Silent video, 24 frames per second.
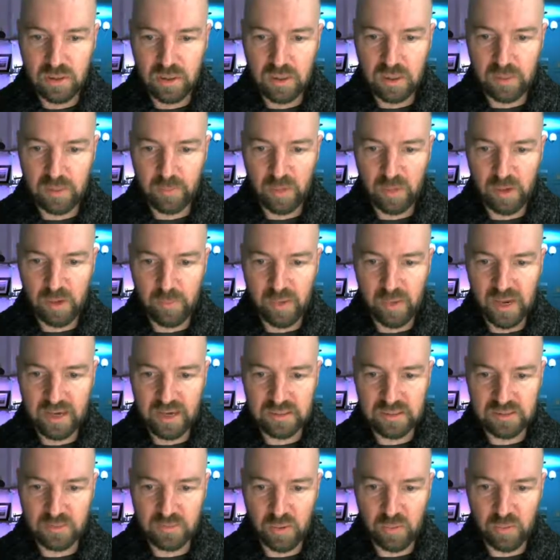and my
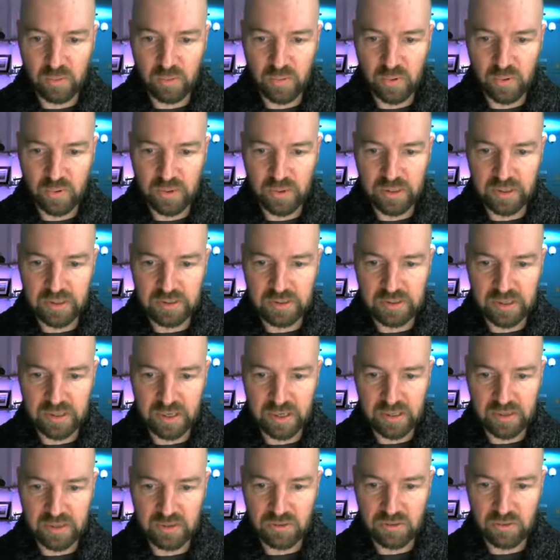maximum point I
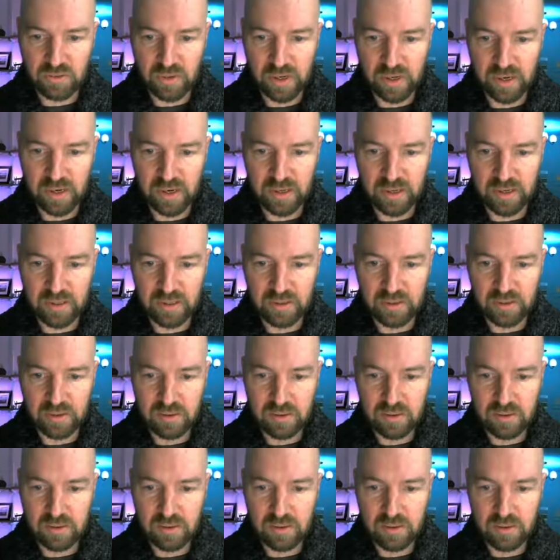can drag
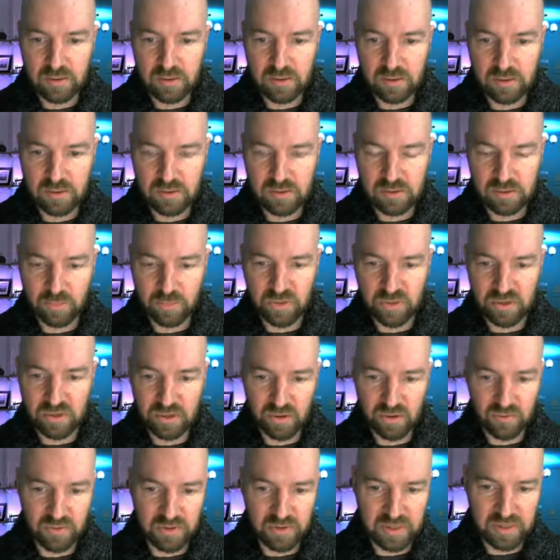to be
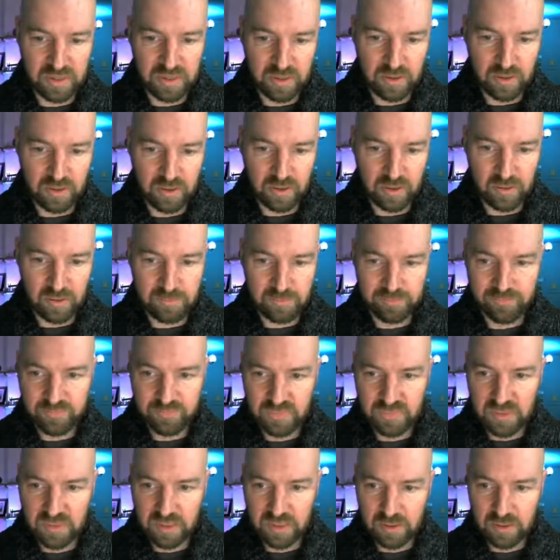over here.
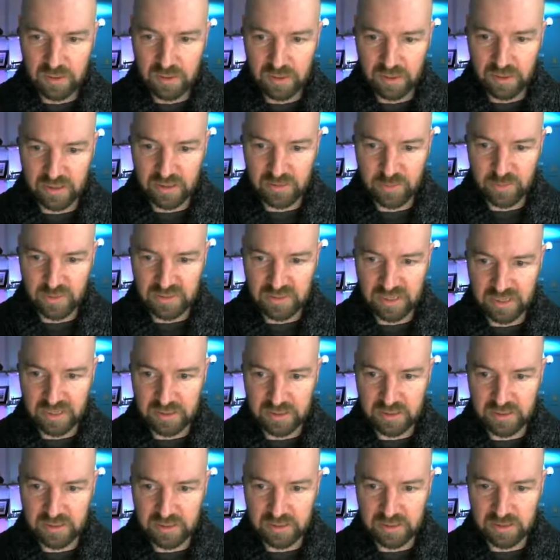Now I suppose I
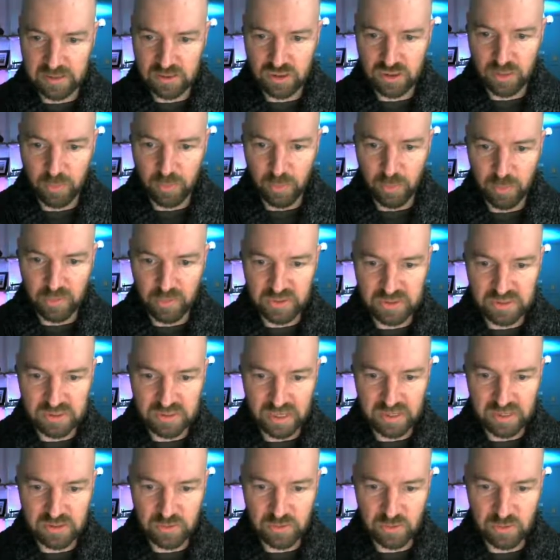could get super
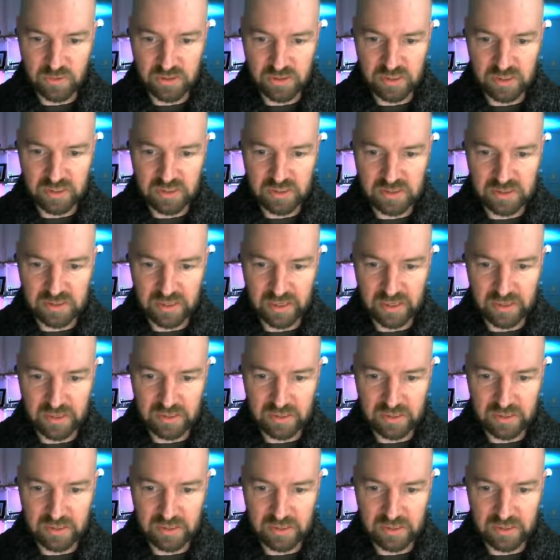precise with this, and I